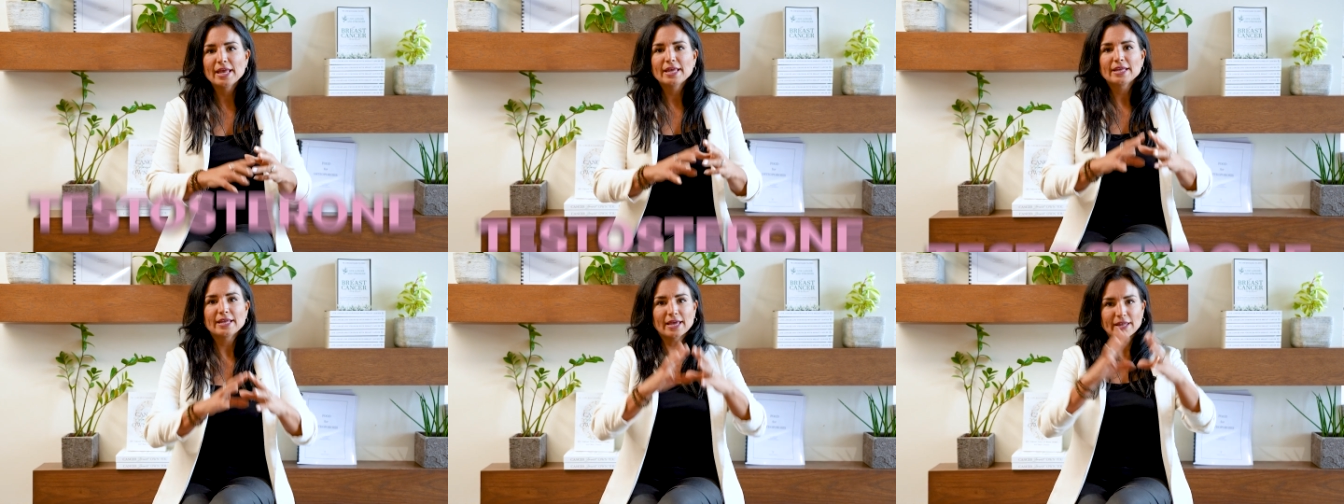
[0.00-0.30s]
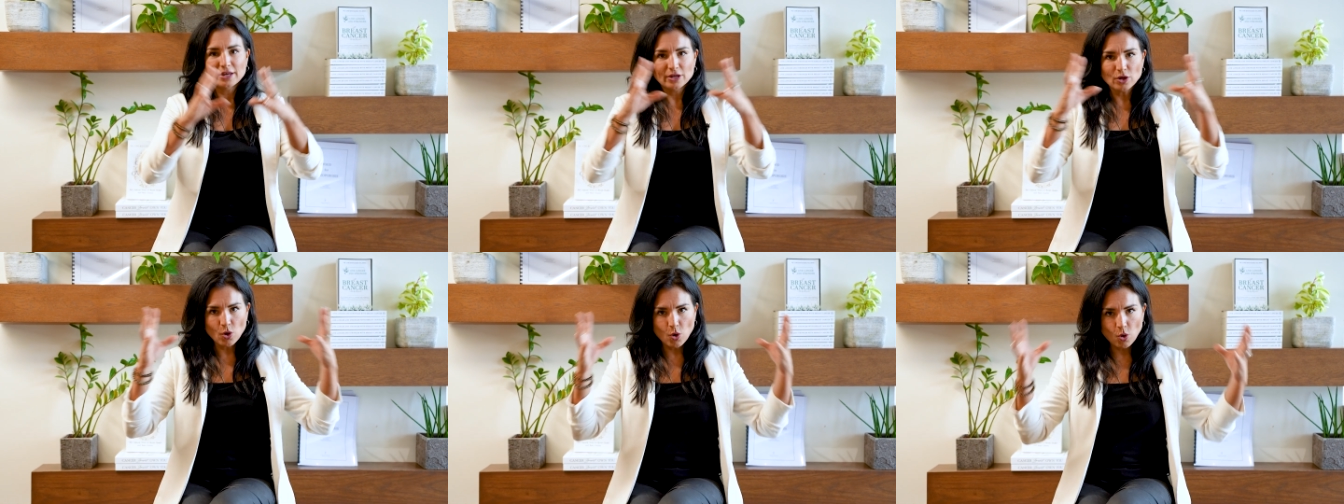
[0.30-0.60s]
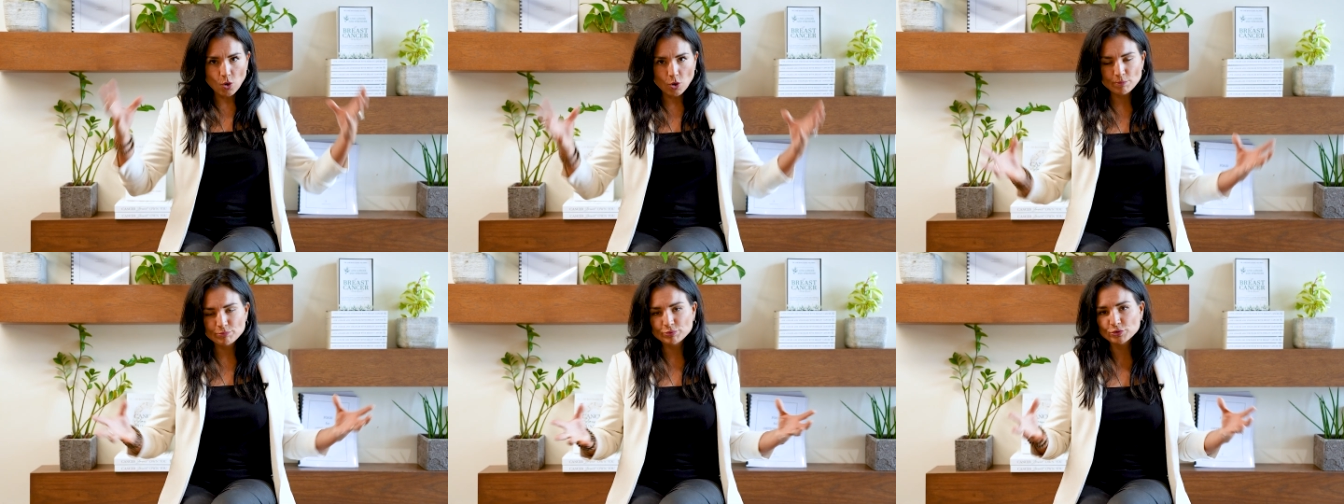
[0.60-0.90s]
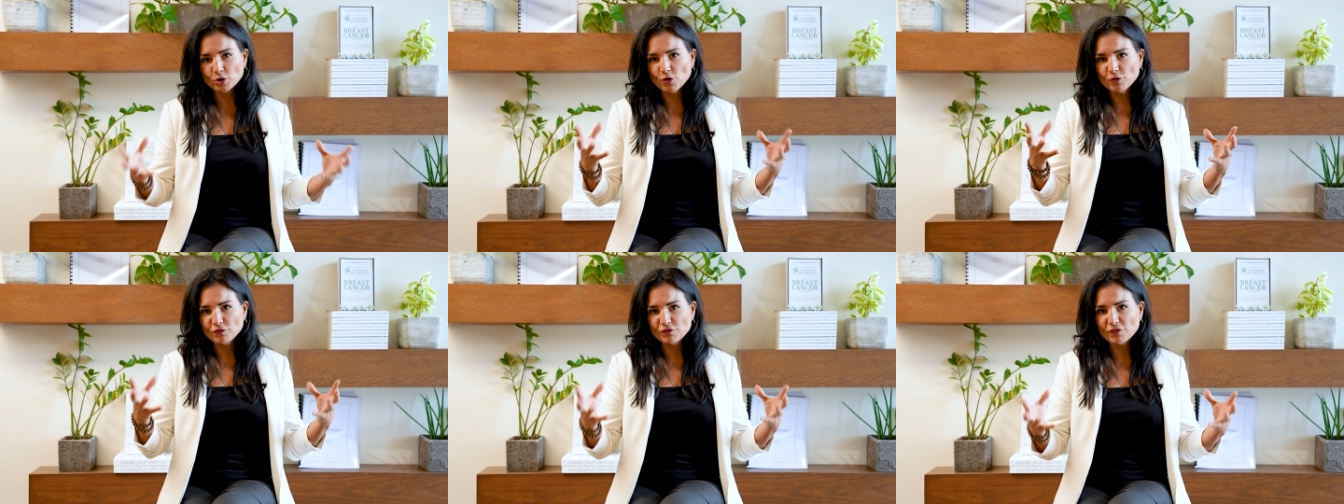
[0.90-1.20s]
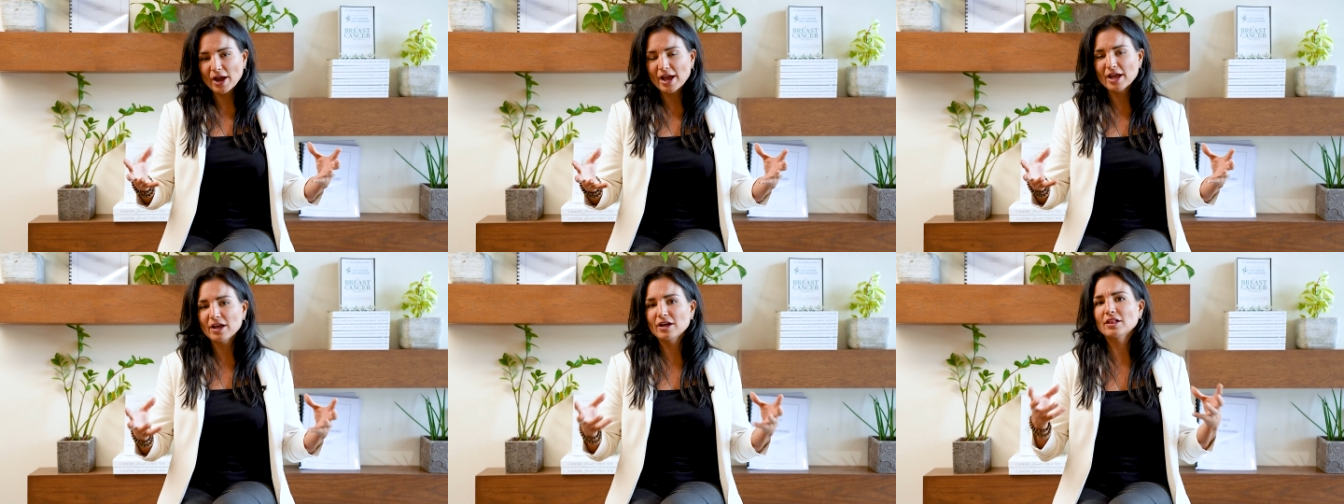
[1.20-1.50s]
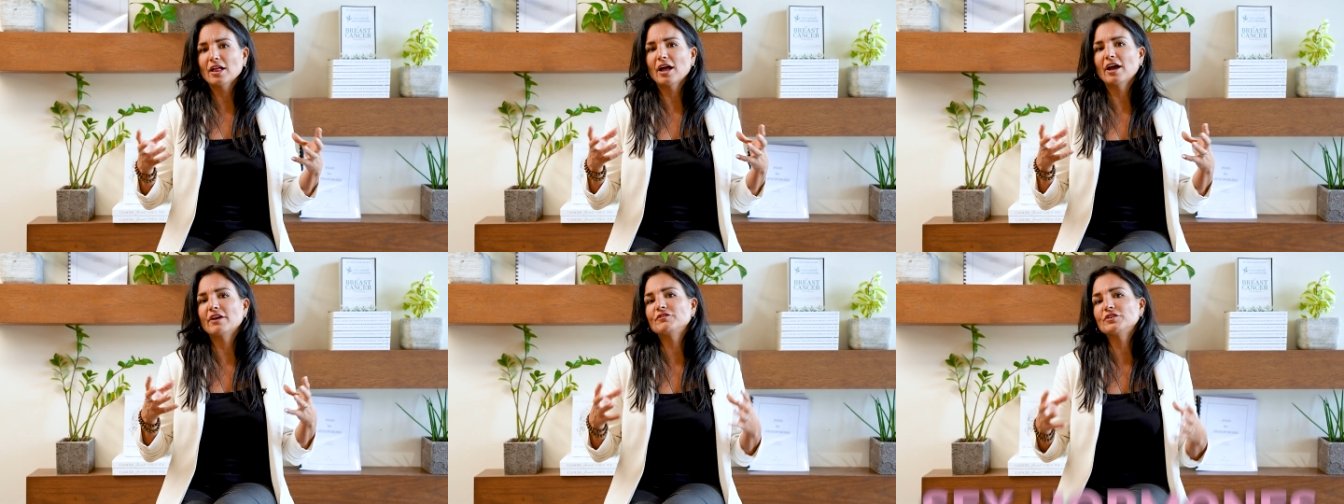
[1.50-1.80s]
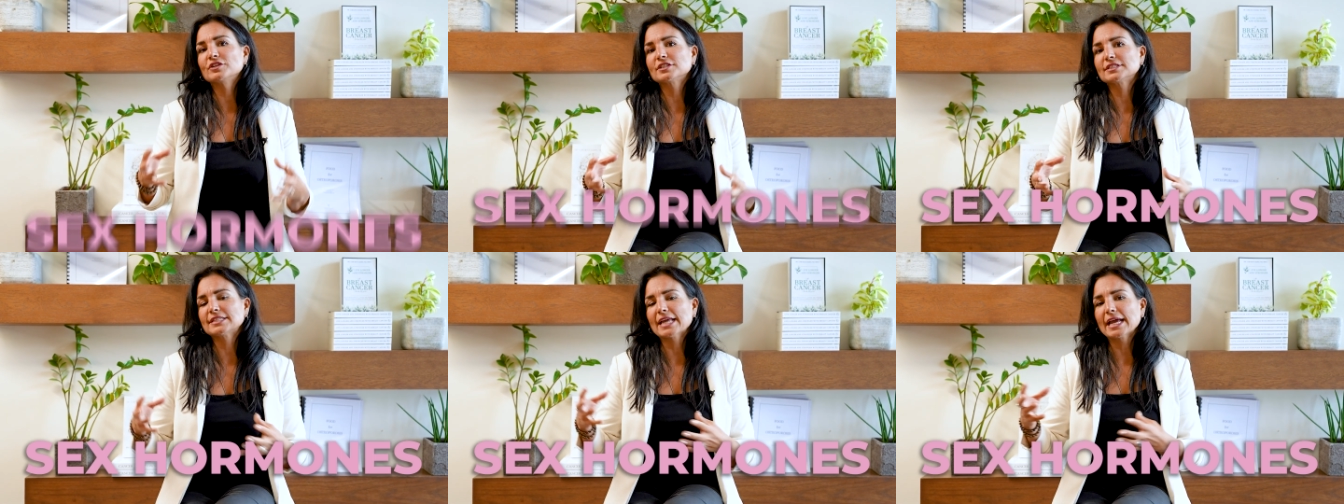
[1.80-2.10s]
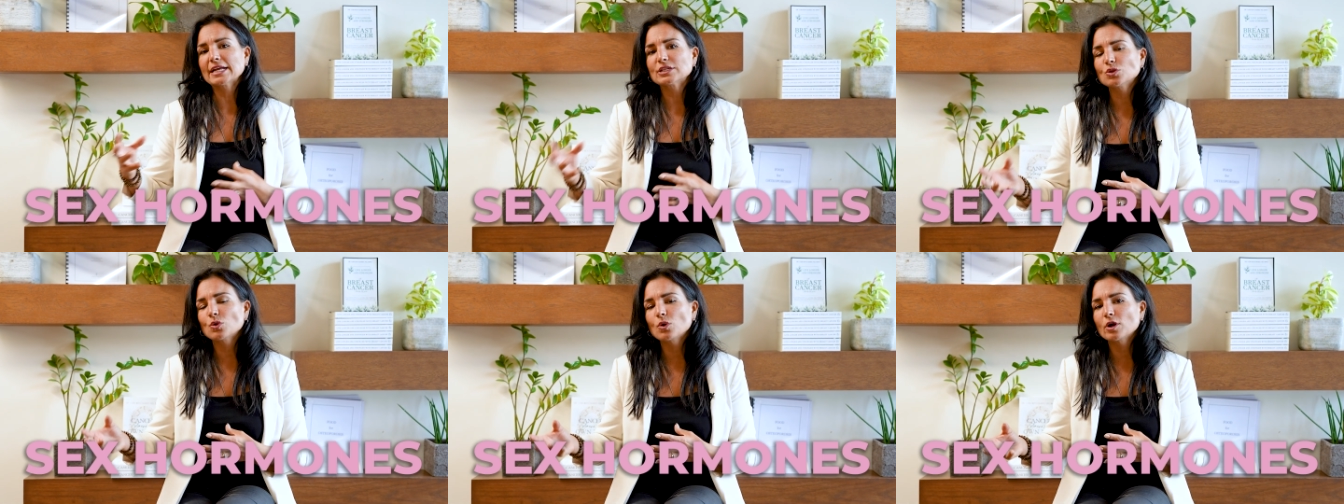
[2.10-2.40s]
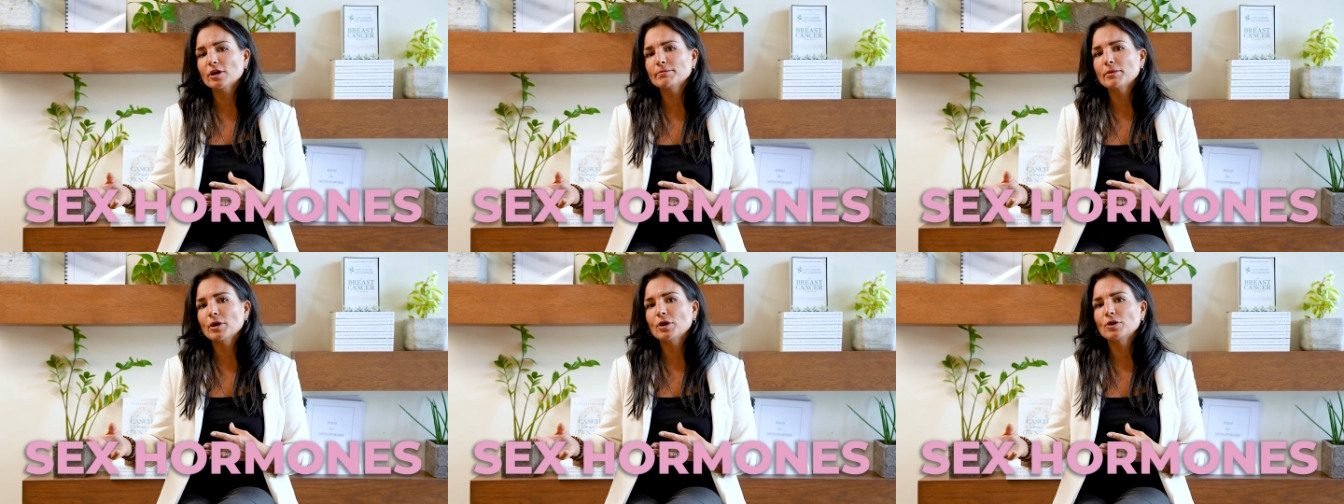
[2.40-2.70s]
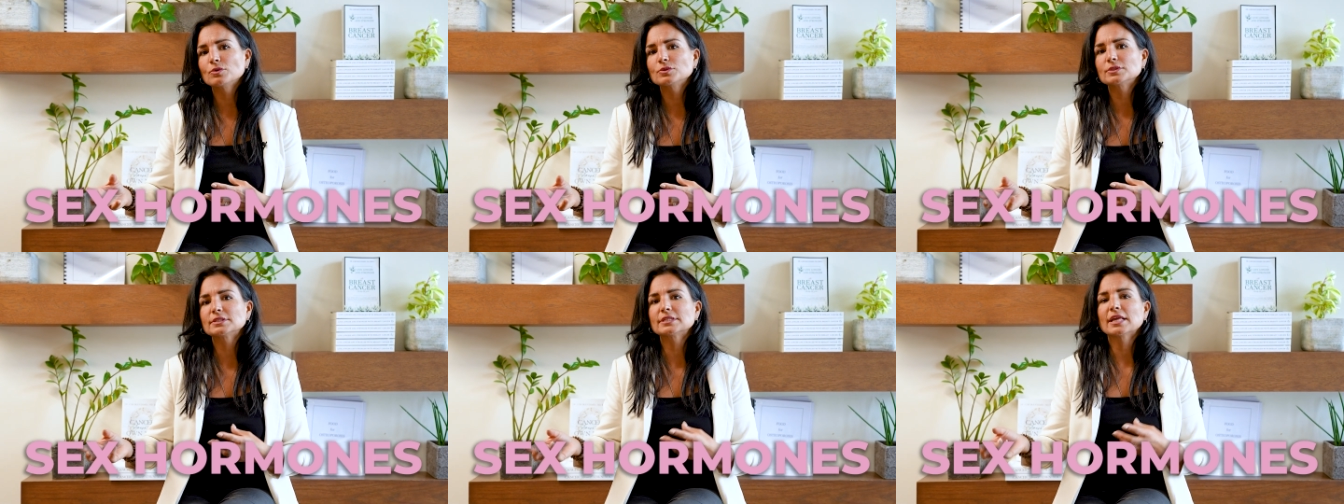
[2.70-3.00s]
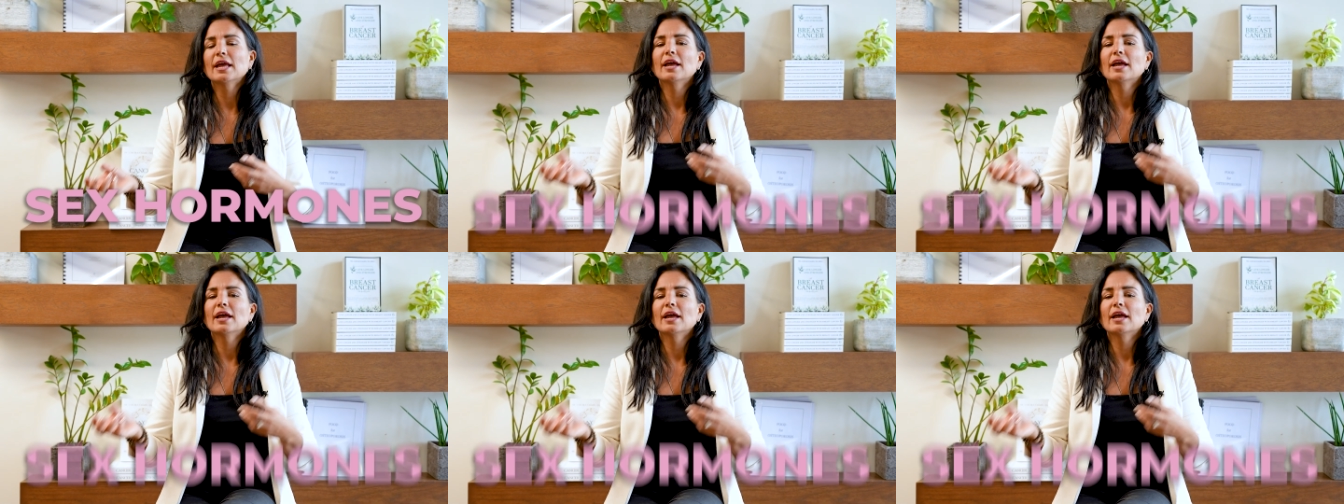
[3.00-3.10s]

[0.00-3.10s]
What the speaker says: getting a whole profile of your sex hormones,